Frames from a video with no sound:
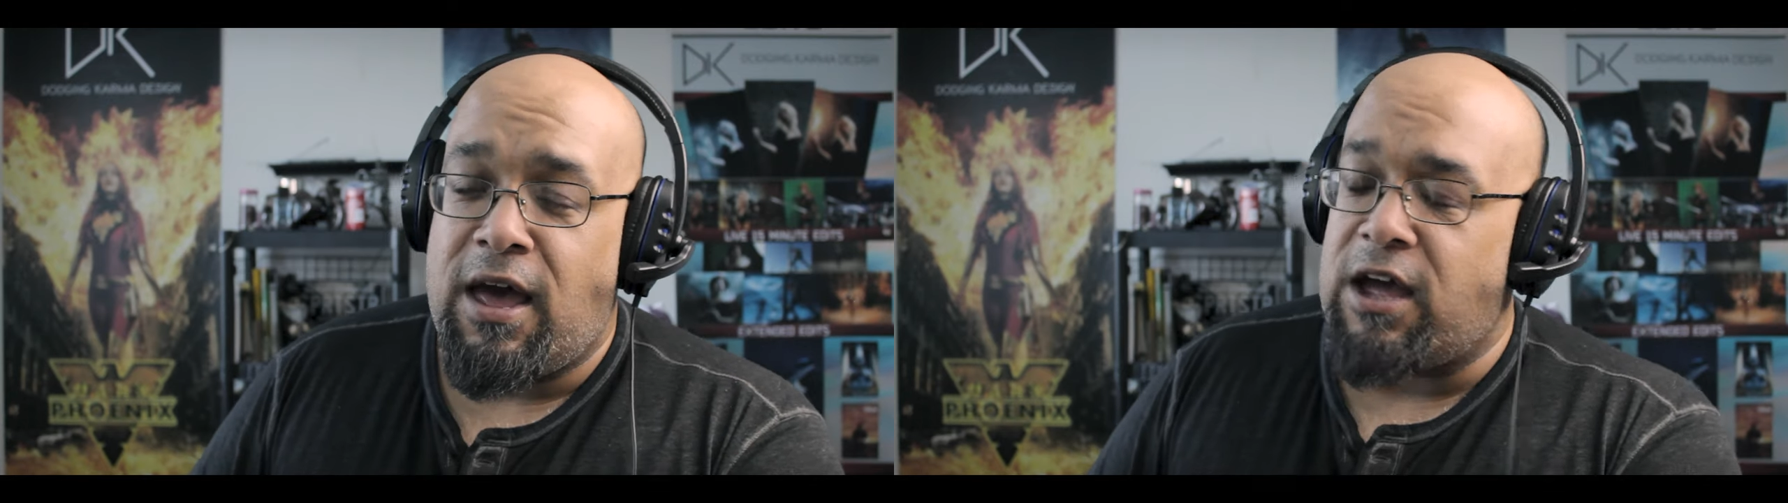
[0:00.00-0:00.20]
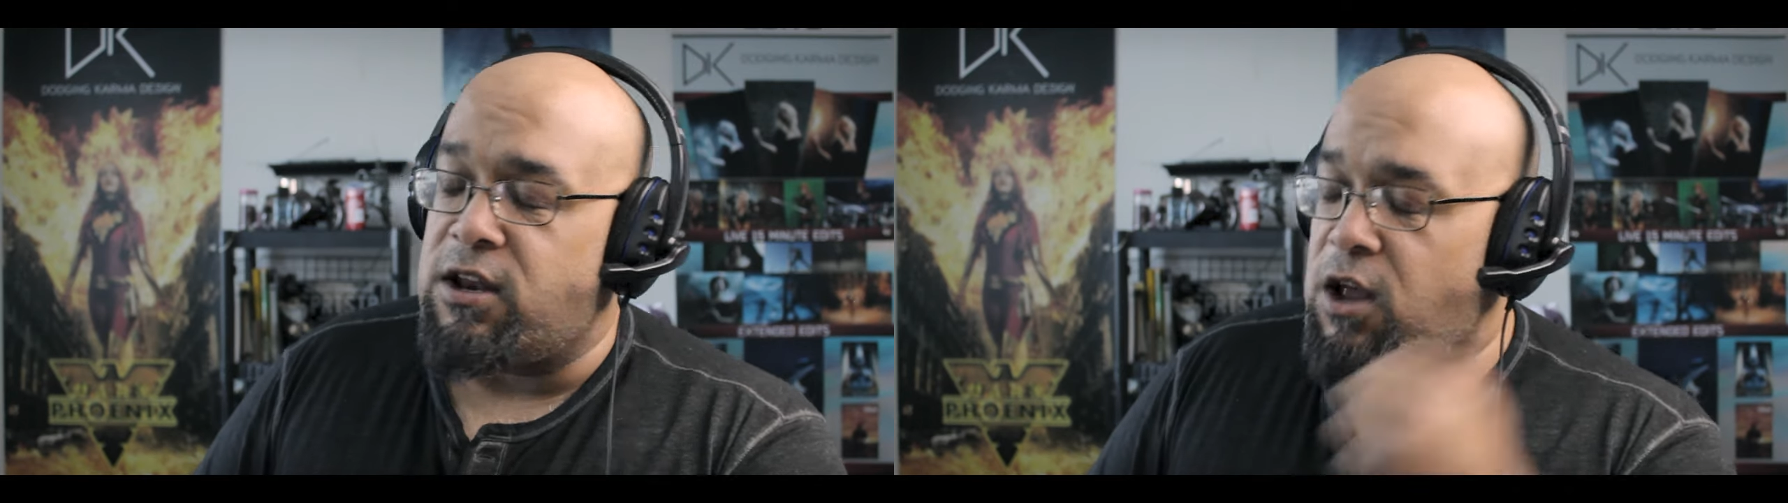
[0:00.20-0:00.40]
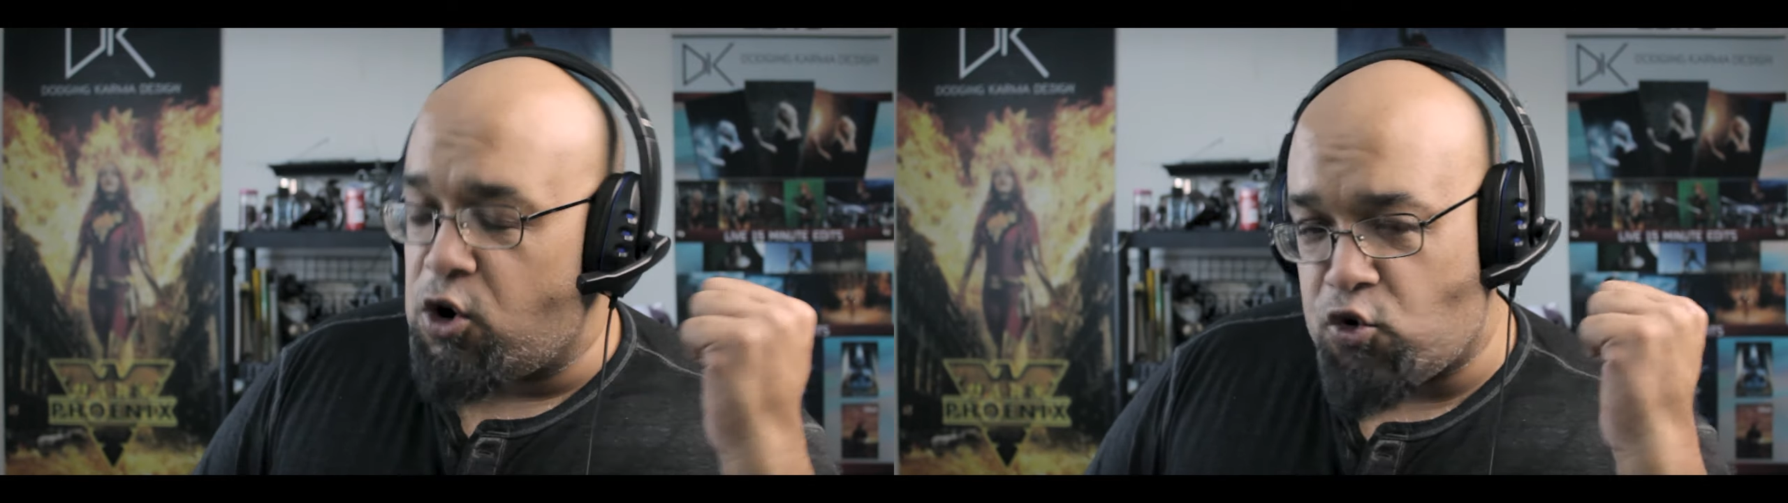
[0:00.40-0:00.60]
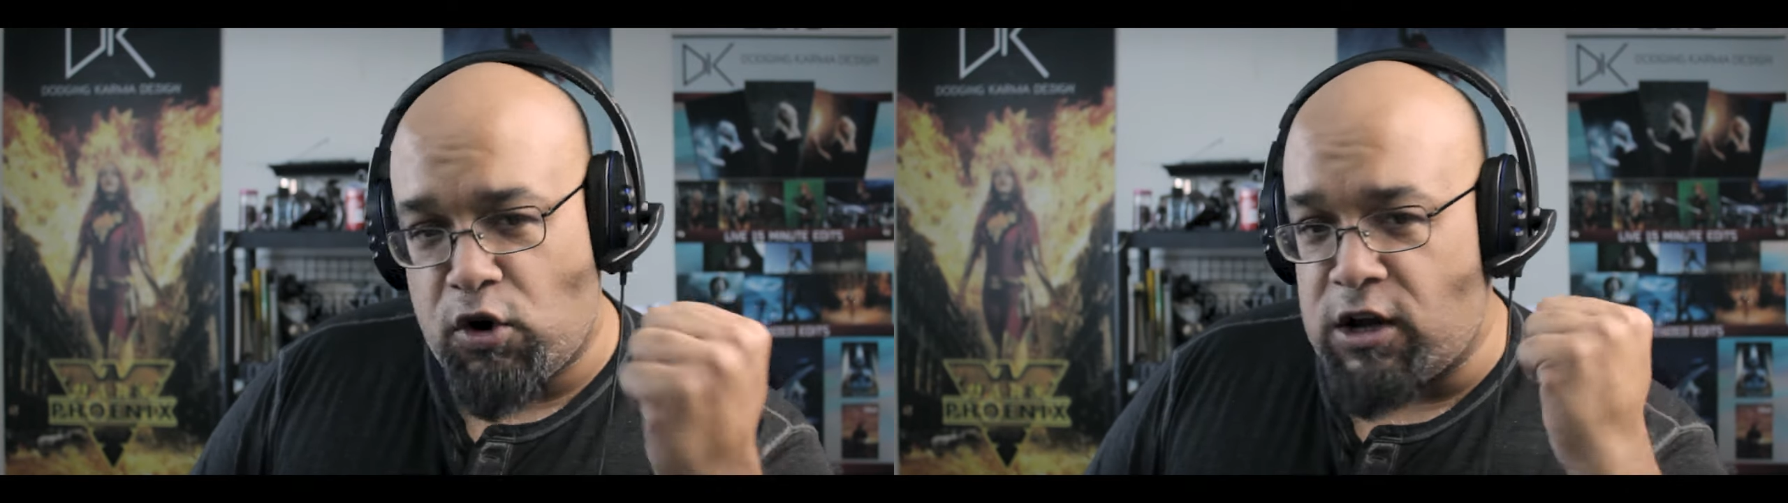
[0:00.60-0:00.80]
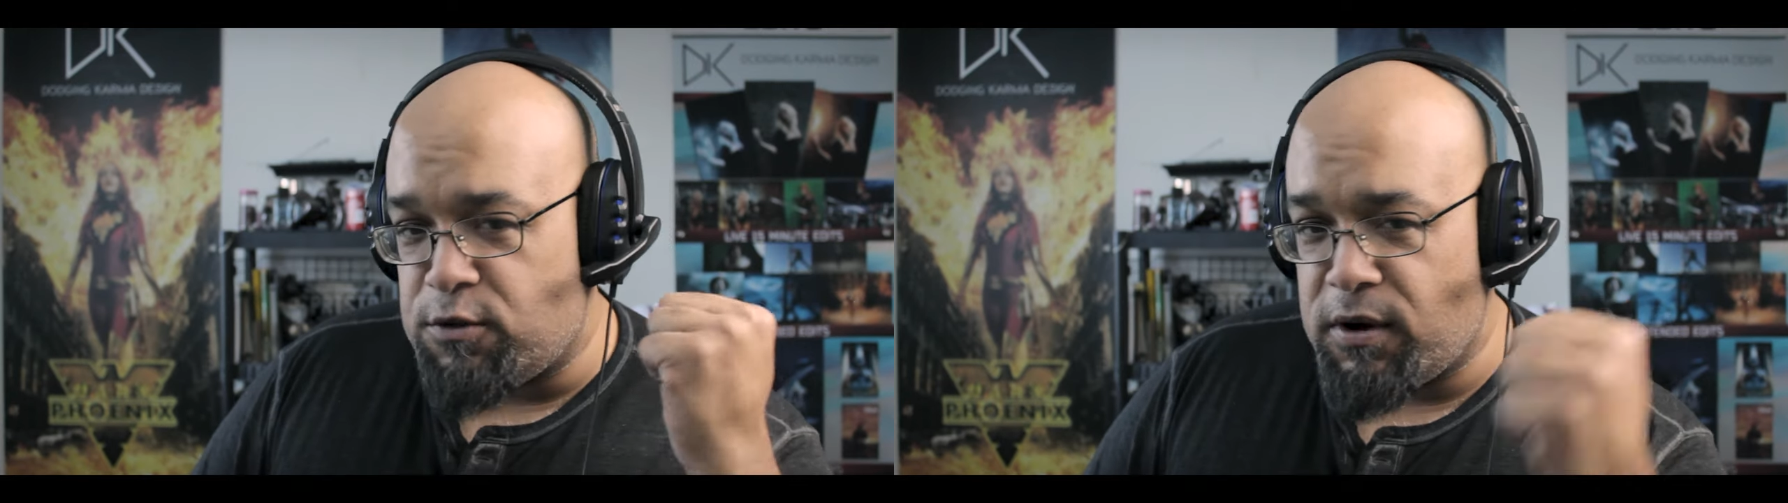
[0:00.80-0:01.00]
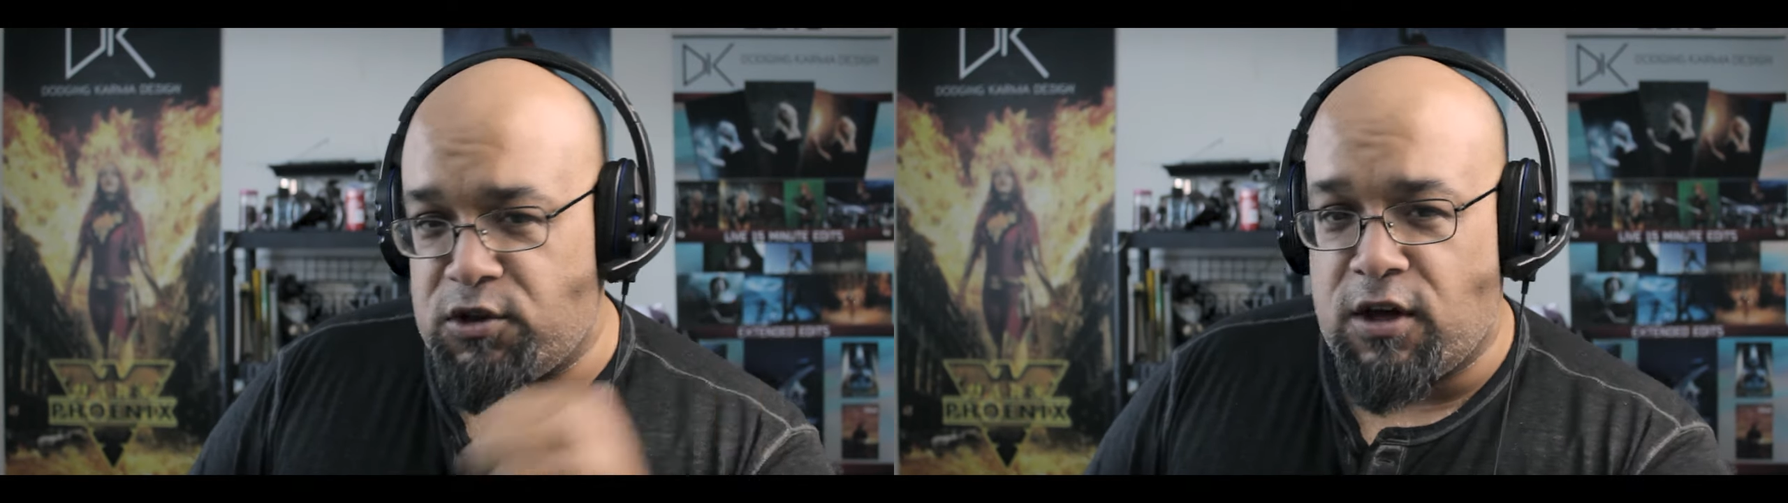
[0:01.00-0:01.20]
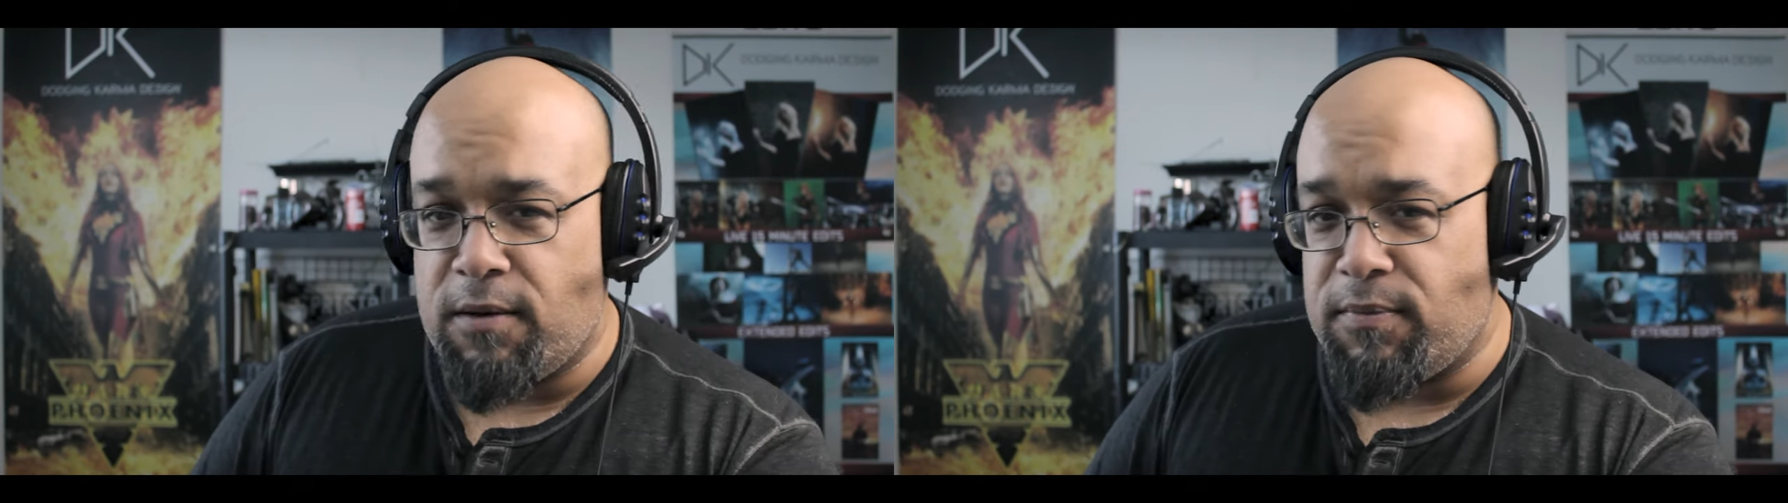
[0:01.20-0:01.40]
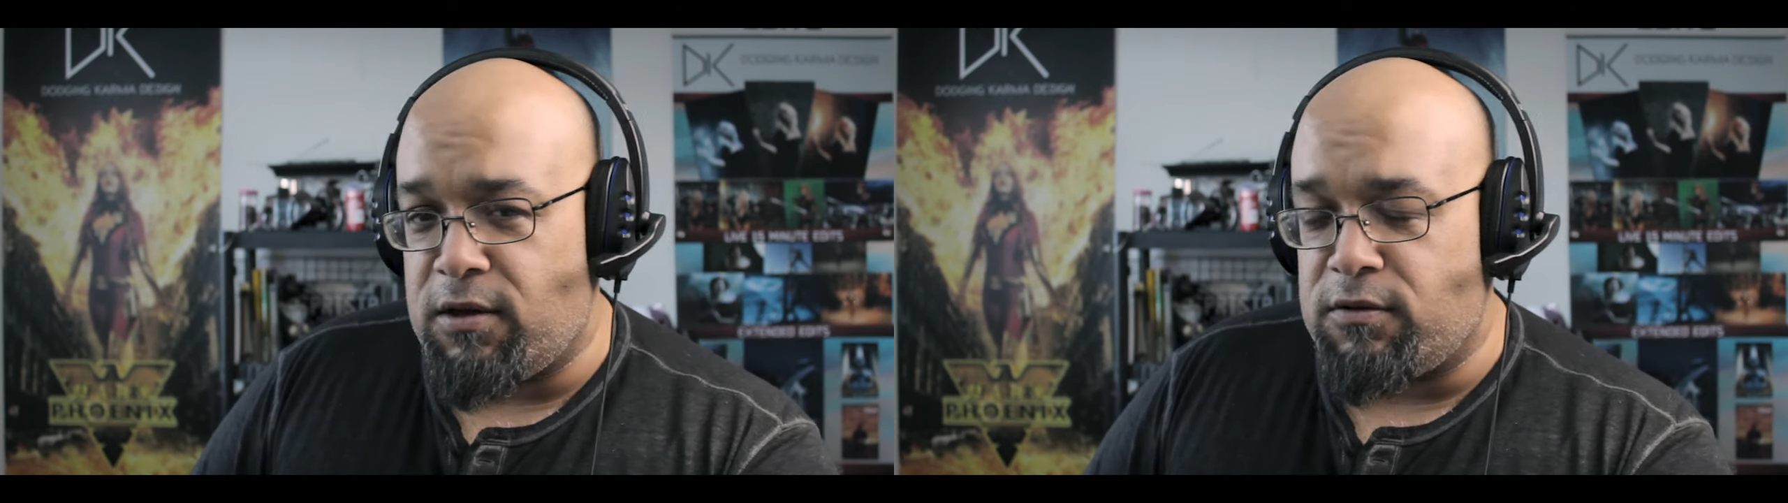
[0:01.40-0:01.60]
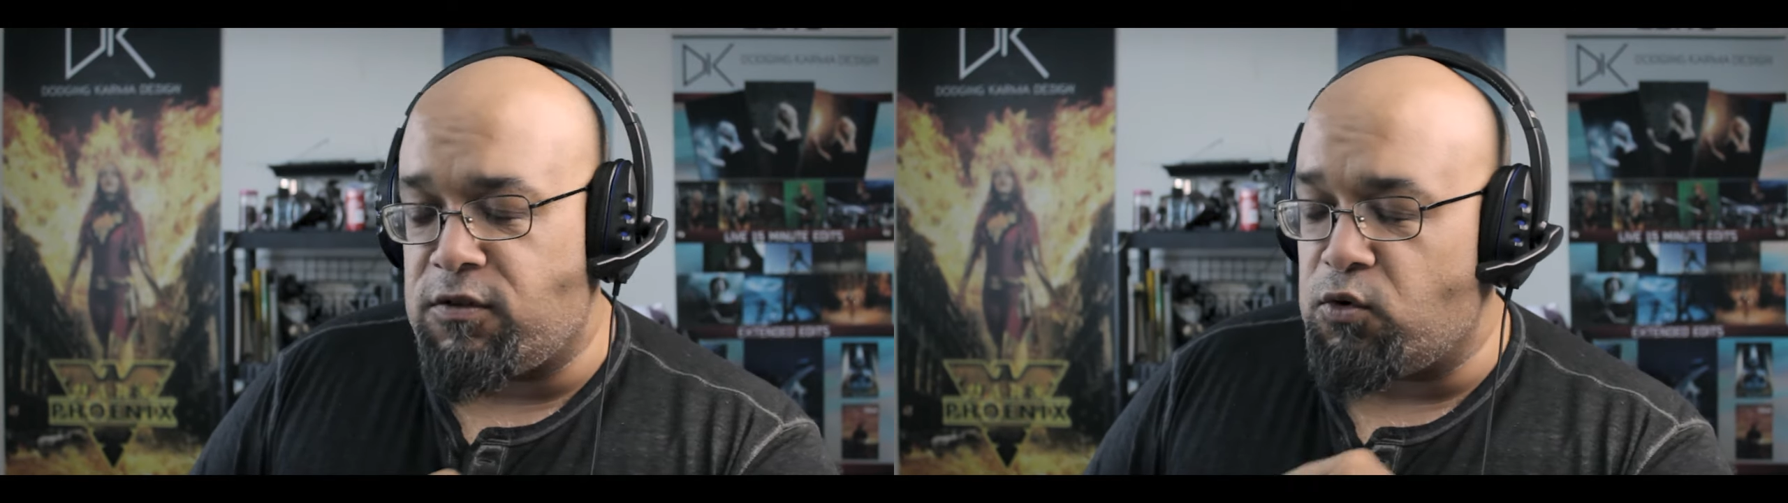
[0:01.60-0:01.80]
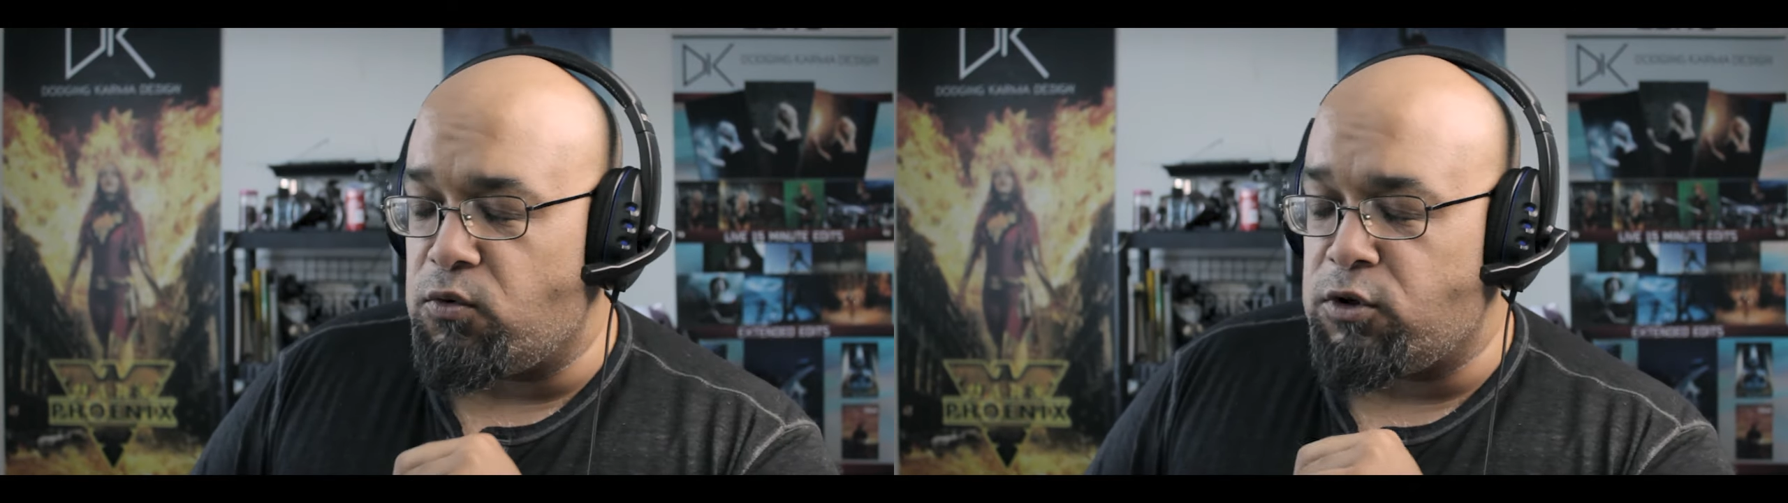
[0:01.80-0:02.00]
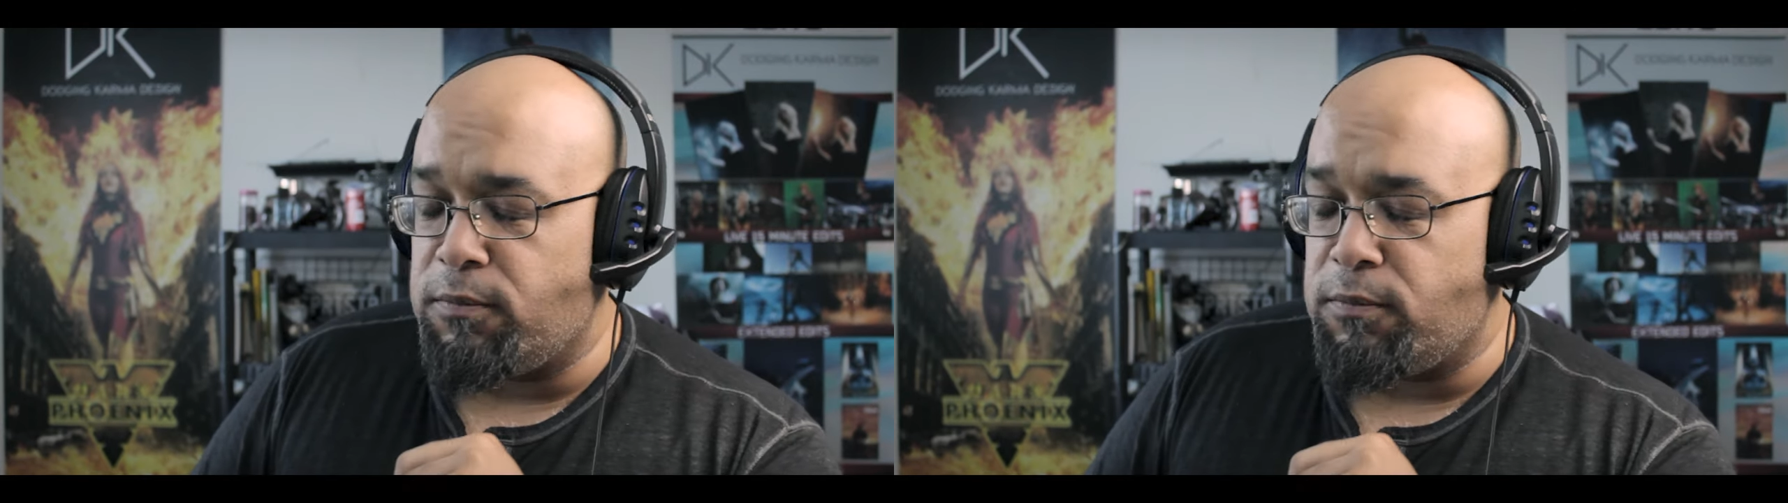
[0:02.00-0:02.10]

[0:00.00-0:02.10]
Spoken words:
and crotch punch that bell so